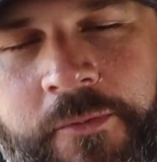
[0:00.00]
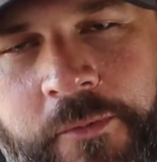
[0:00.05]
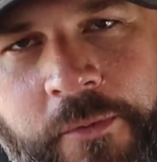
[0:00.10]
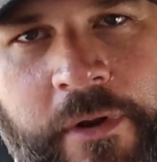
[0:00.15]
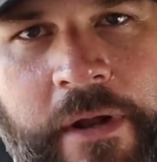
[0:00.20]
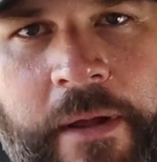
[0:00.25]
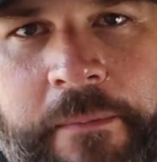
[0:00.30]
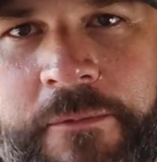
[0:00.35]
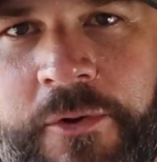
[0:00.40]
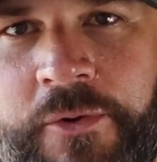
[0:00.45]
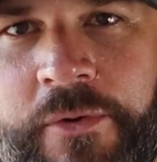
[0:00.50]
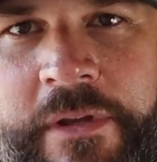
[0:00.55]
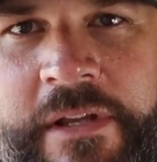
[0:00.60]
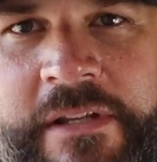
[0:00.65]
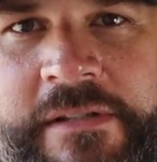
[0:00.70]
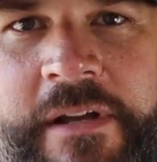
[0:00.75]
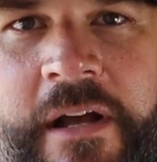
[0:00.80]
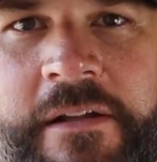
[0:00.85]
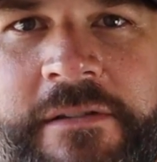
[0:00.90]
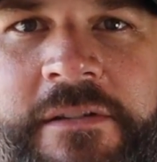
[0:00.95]
when I'm doing
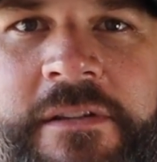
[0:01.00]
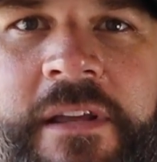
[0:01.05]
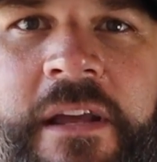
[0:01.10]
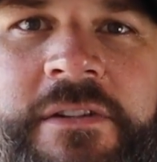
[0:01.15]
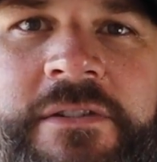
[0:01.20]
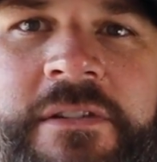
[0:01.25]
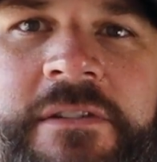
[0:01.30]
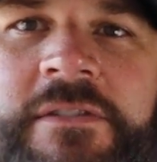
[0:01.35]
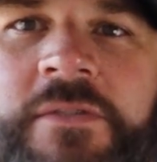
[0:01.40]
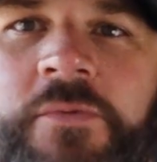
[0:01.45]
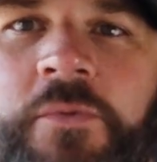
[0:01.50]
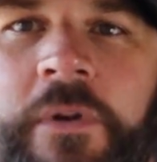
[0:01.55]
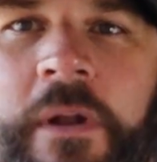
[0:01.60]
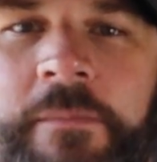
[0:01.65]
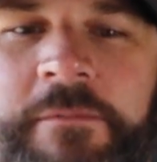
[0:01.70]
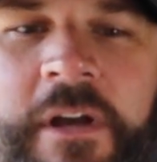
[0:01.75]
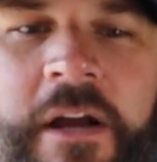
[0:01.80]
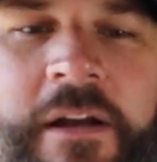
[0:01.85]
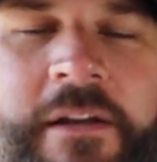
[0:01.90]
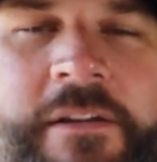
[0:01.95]
these consultations, when
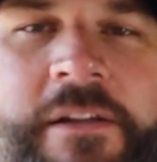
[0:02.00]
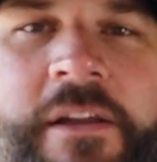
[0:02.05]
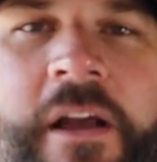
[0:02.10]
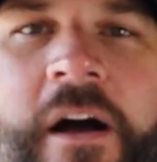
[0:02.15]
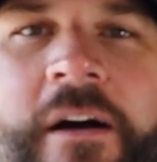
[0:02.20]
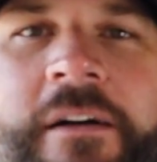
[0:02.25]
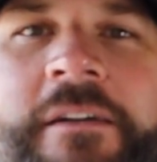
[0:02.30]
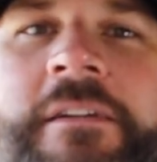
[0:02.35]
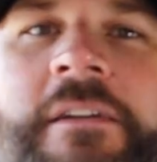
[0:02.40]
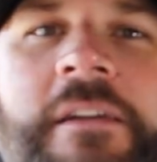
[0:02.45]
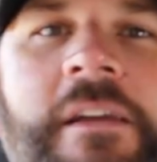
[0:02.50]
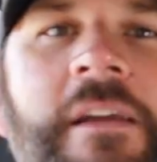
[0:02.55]
I'm talking to y'all.